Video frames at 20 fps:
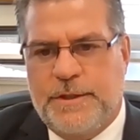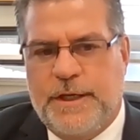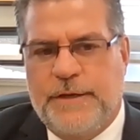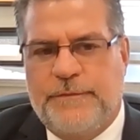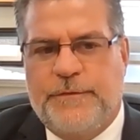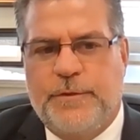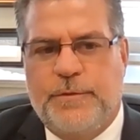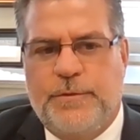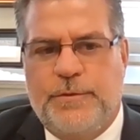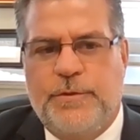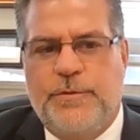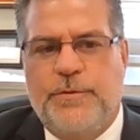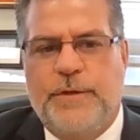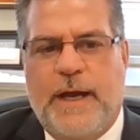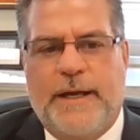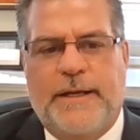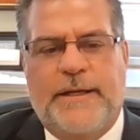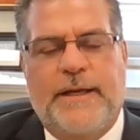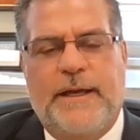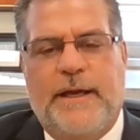if you do
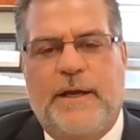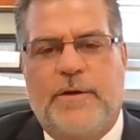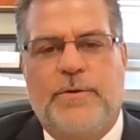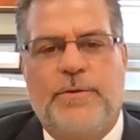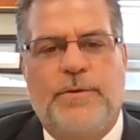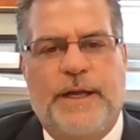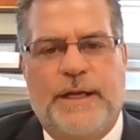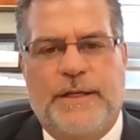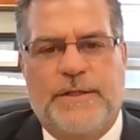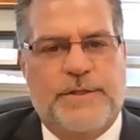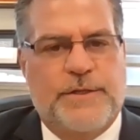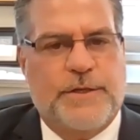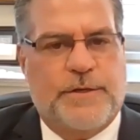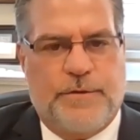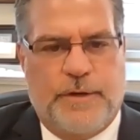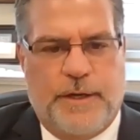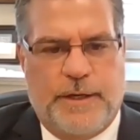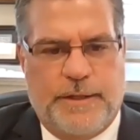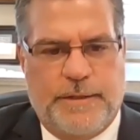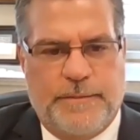not care who gets the
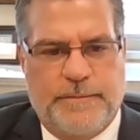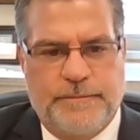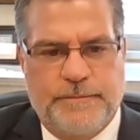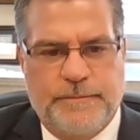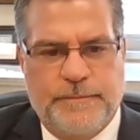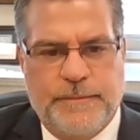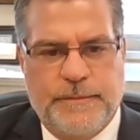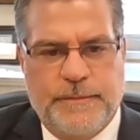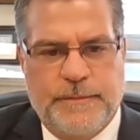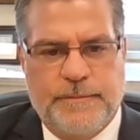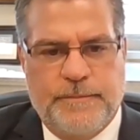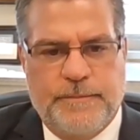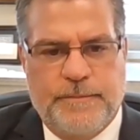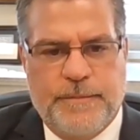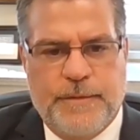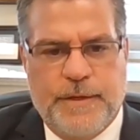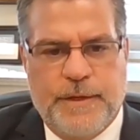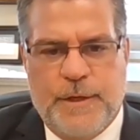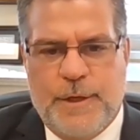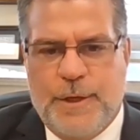credit."
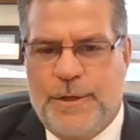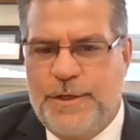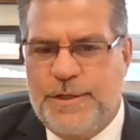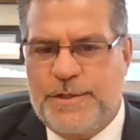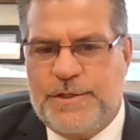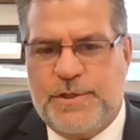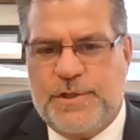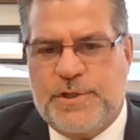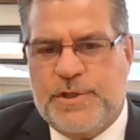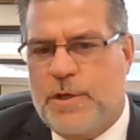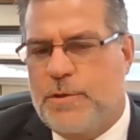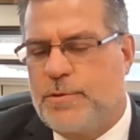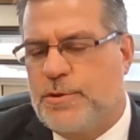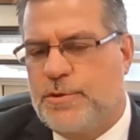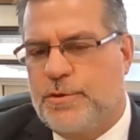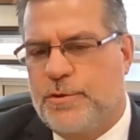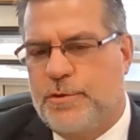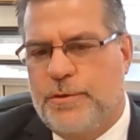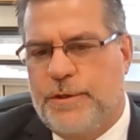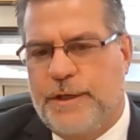This is so
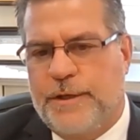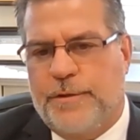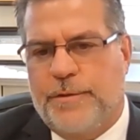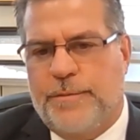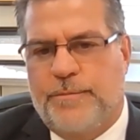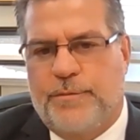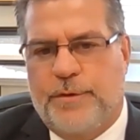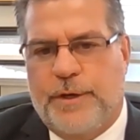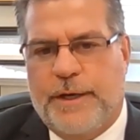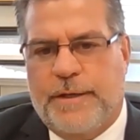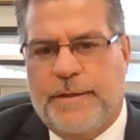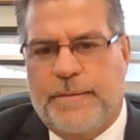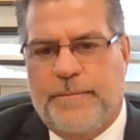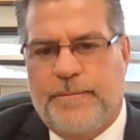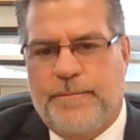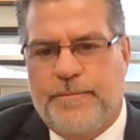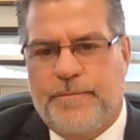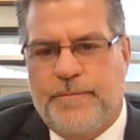true here in Brick.